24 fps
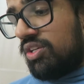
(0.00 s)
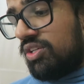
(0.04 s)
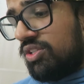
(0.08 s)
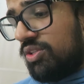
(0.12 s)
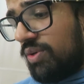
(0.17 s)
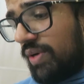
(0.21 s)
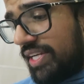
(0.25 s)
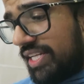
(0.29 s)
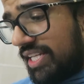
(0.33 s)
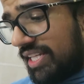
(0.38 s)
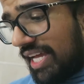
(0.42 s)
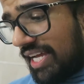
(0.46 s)

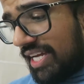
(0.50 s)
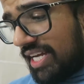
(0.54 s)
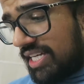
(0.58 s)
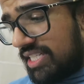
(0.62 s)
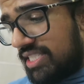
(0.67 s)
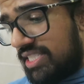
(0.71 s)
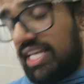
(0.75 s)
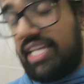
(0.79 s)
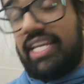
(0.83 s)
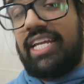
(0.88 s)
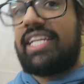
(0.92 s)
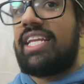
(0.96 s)
So like
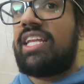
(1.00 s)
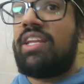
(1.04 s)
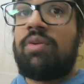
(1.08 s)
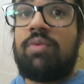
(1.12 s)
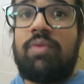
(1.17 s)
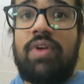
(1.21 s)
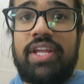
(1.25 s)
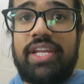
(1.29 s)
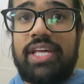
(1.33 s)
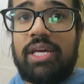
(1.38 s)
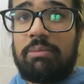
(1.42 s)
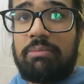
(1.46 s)
I said, I
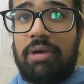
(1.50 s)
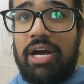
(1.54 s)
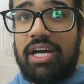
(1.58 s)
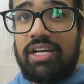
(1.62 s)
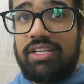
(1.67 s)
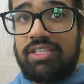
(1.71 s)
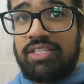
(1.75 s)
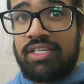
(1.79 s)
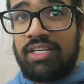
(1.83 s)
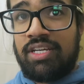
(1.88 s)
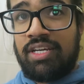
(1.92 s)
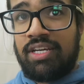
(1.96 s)
didn't run 8
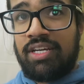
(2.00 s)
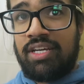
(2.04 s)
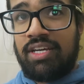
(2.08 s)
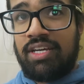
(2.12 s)
miles.